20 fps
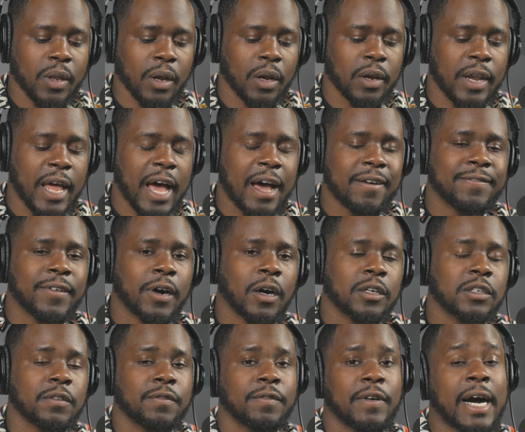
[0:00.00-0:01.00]
not
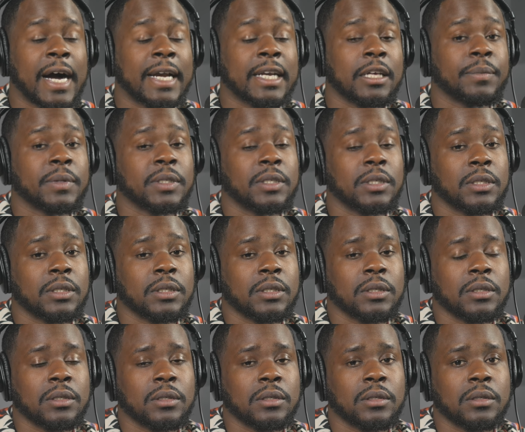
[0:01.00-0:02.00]
falsified
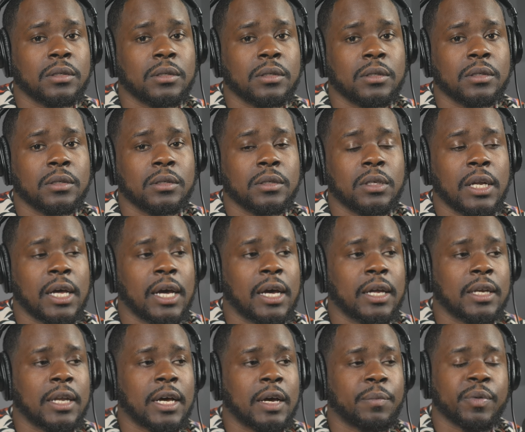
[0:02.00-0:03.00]
images,
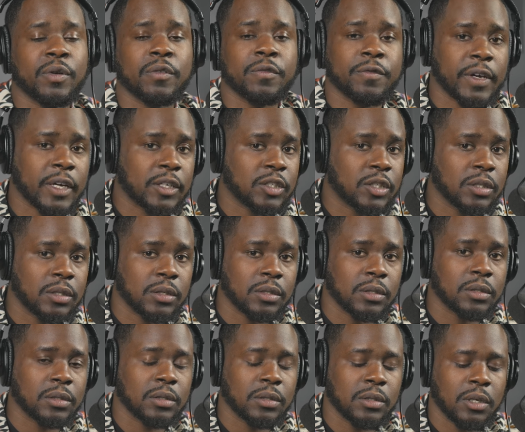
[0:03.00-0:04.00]
not not perfection.
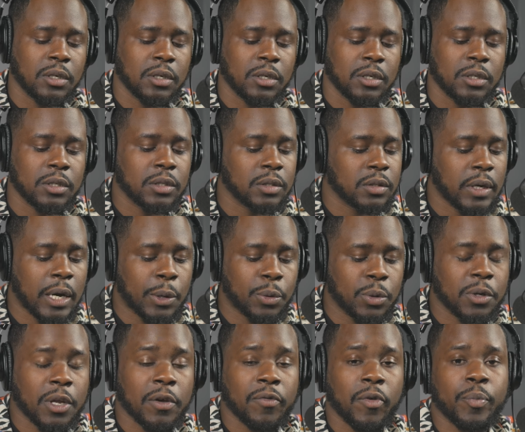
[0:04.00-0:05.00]
So I
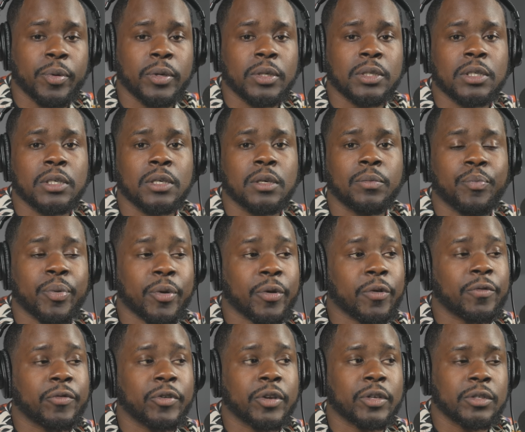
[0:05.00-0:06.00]
will never present
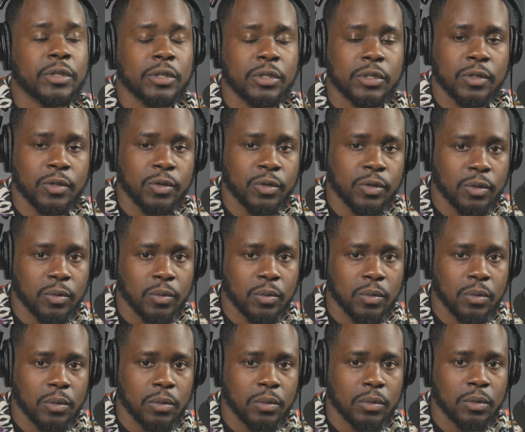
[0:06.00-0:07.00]
perfect to you,
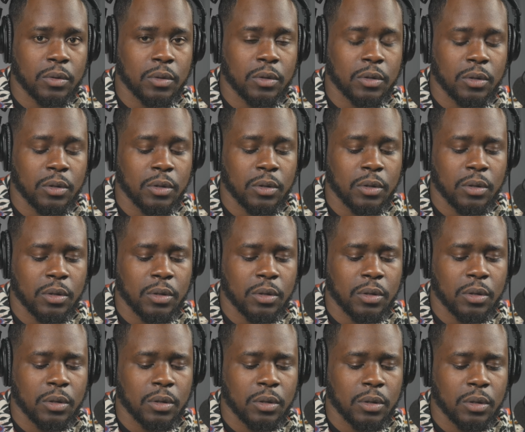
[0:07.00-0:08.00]

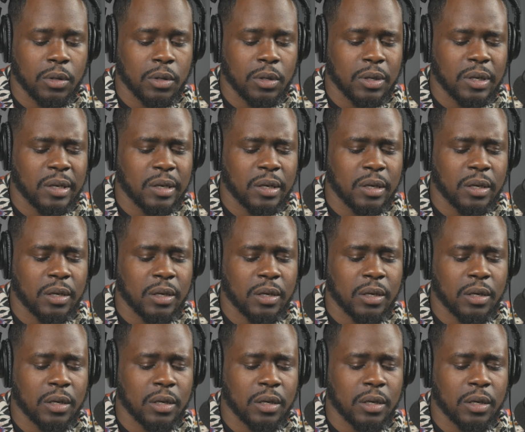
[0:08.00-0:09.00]
and
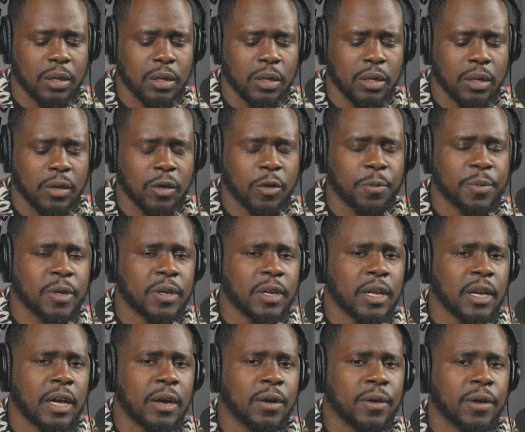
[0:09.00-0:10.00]
uh, I hope you're
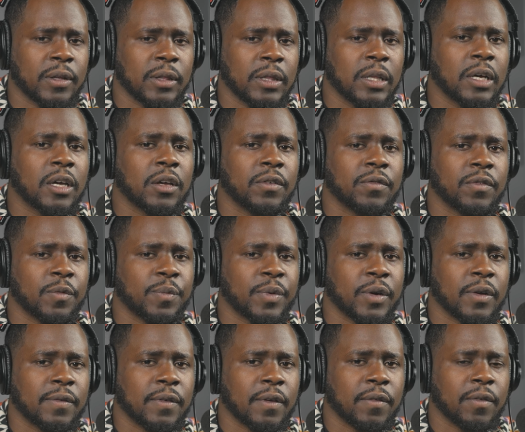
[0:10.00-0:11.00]
not out here looking for
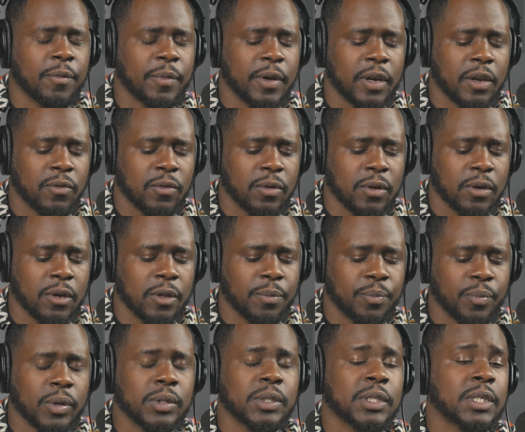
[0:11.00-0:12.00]
perfect from anyone
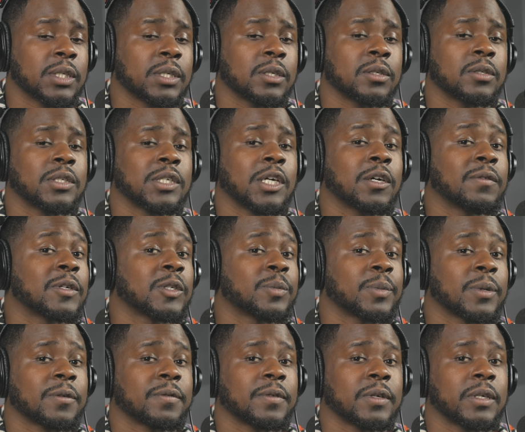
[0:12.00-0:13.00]
and presenting yourself as
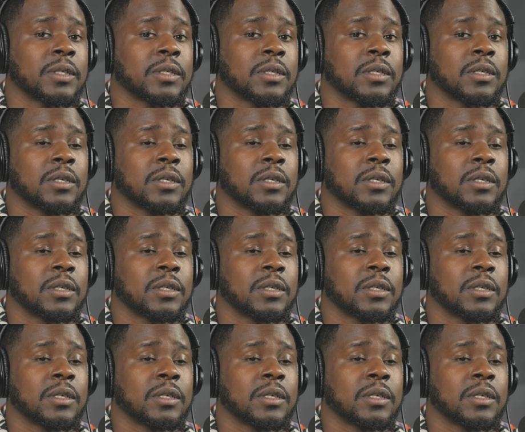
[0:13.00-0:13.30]
perfect,